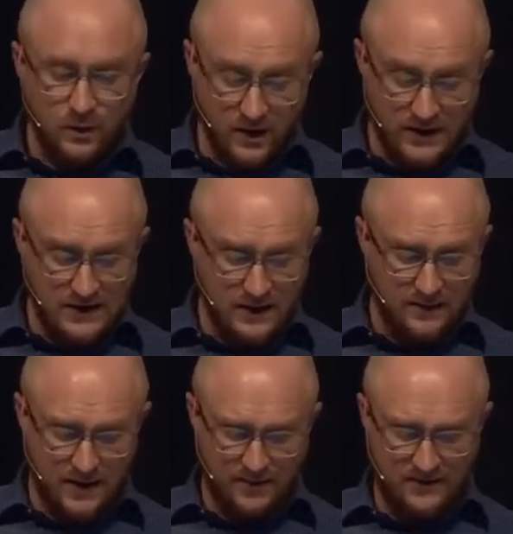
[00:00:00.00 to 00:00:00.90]
We're going to talk
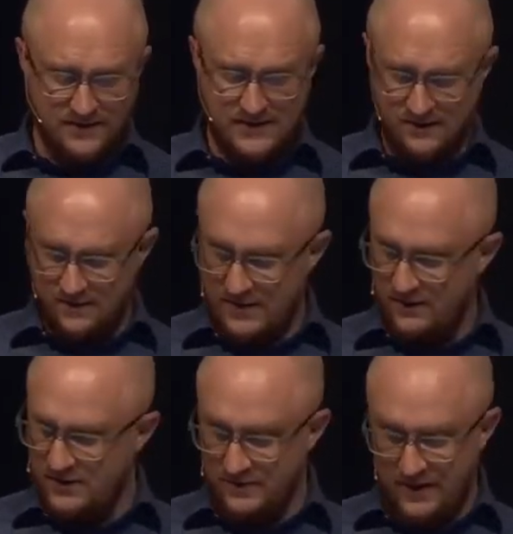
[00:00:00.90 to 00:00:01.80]
about prophecy a little
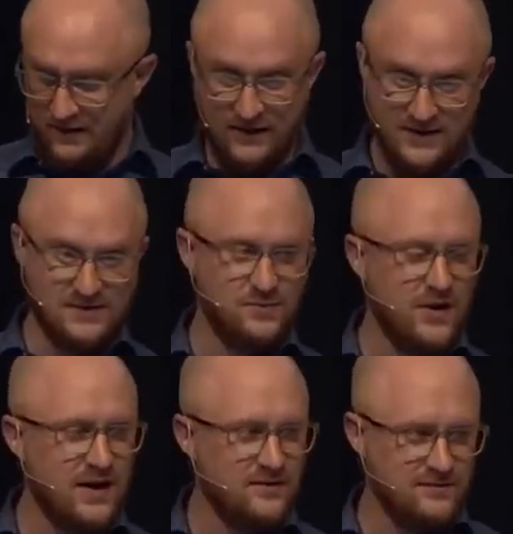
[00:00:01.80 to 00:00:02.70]
bit, which apparently is
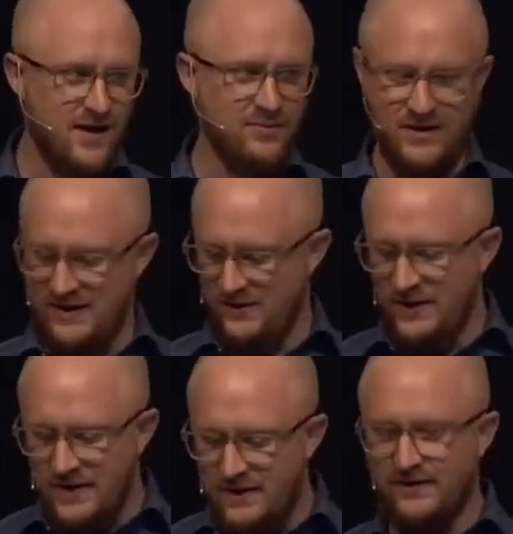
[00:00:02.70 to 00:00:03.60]
what I operate in
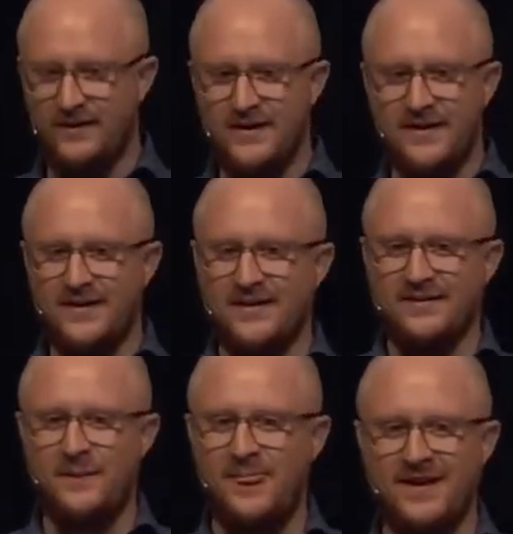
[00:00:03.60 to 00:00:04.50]
when I'm here,
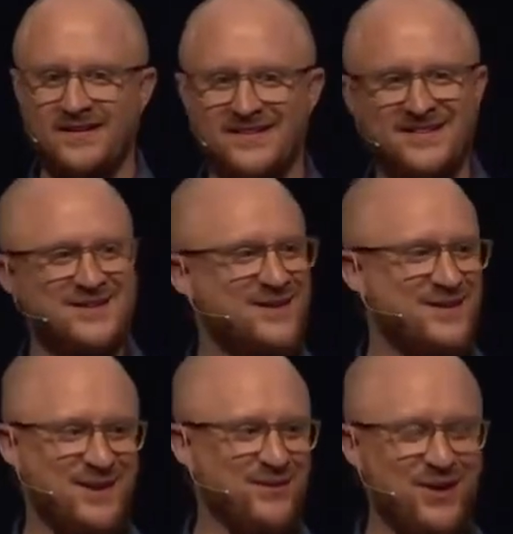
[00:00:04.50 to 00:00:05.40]

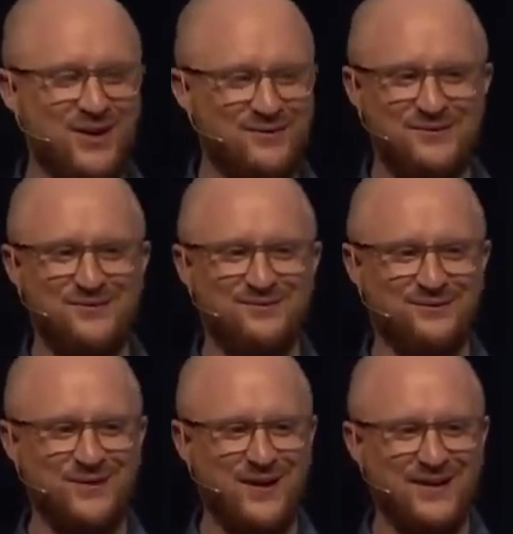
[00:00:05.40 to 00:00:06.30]
even though I
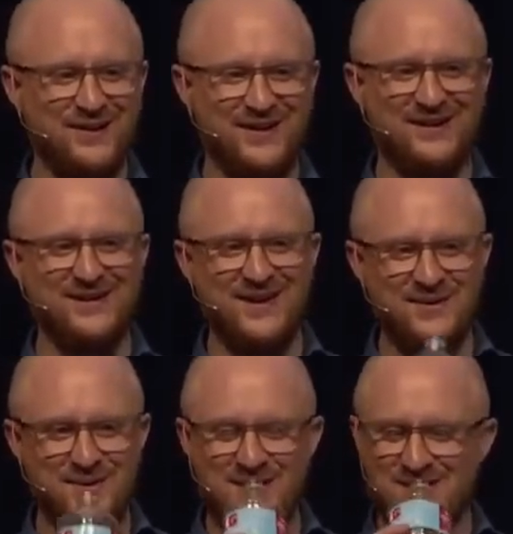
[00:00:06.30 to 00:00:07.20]
very little
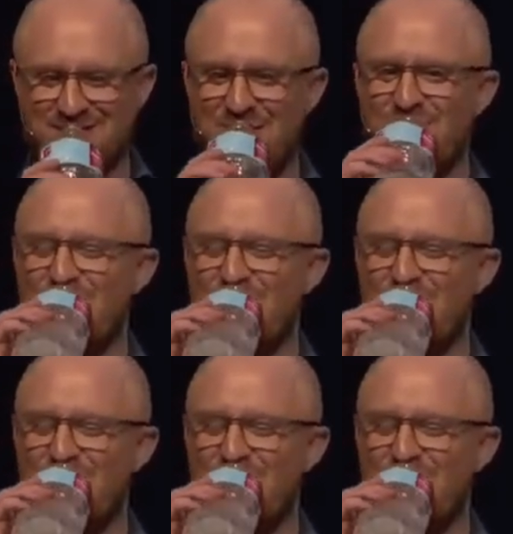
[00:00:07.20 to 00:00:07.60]
everywhere else.